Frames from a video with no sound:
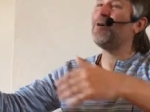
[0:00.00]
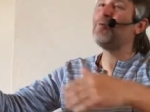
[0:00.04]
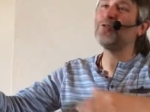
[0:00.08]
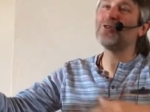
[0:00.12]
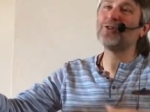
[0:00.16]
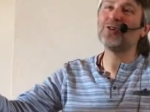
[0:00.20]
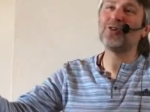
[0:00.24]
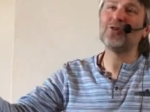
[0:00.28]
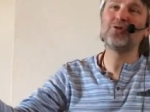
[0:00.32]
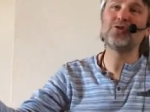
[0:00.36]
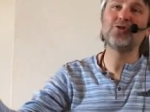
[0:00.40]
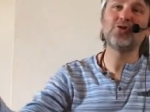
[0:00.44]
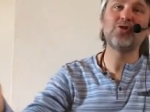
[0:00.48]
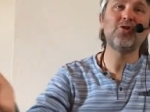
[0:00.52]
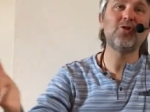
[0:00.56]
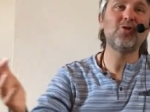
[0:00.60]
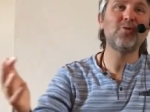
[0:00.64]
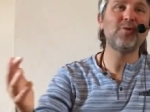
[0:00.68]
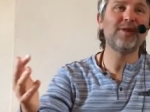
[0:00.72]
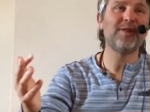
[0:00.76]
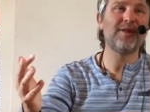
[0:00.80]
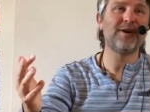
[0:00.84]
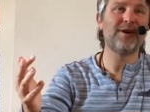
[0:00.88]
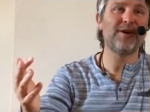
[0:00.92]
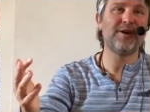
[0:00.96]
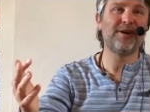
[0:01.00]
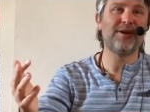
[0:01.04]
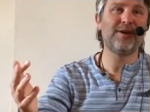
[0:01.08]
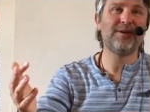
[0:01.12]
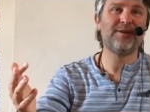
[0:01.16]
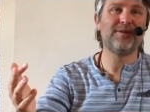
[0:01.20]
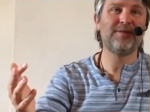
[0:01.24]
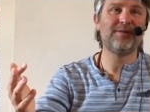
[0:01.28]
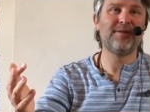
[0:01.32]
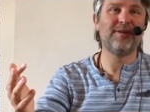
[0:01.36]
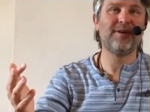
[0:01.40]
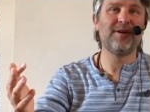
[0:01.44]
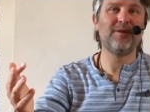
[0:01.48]
I was on tour with her.
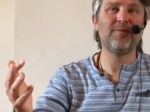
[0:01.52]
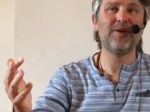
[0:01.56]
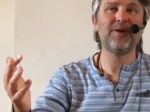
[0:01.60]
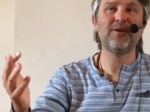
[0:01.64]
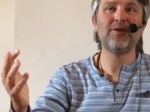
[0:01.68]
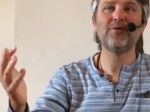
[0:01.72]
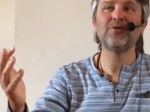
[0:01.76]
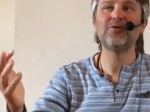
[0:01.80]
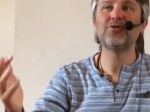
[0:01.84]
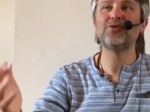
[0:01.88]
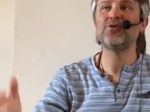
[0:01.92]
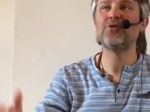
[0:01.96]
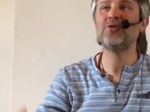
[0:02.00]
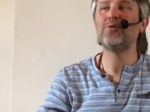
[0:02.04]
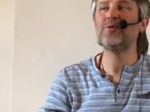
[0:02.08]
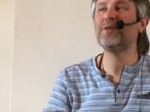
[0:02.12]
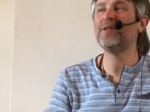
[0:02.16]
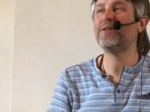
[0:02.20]
I went on tour